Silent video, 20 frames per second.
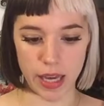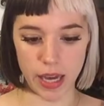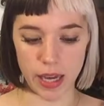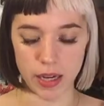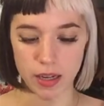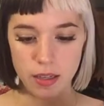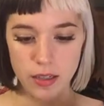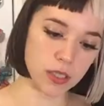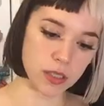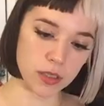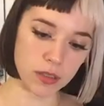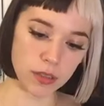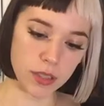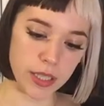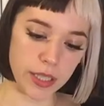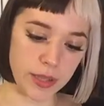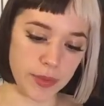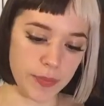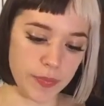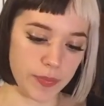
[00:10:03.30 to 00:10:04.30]
that.
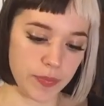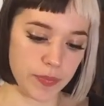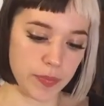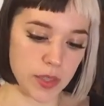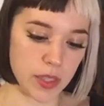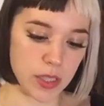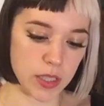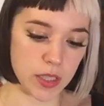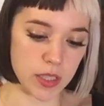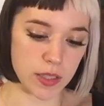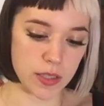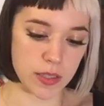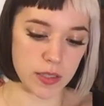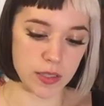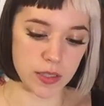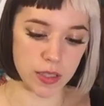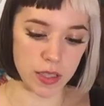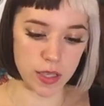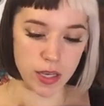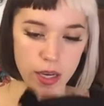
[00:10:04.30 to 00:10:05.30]
Okay, let's
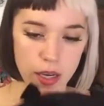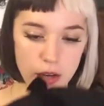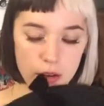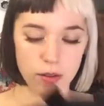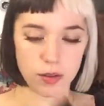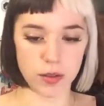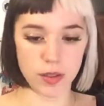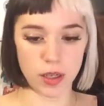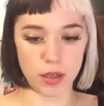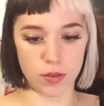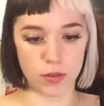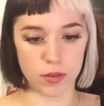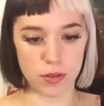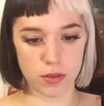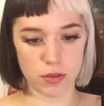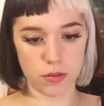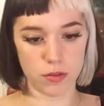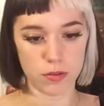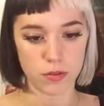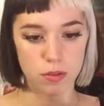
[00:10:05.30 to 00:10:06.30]
see how it
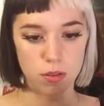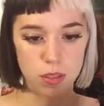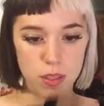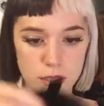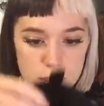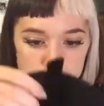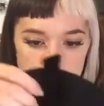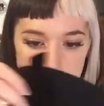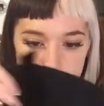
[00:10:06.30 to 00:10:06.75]
goes. Let's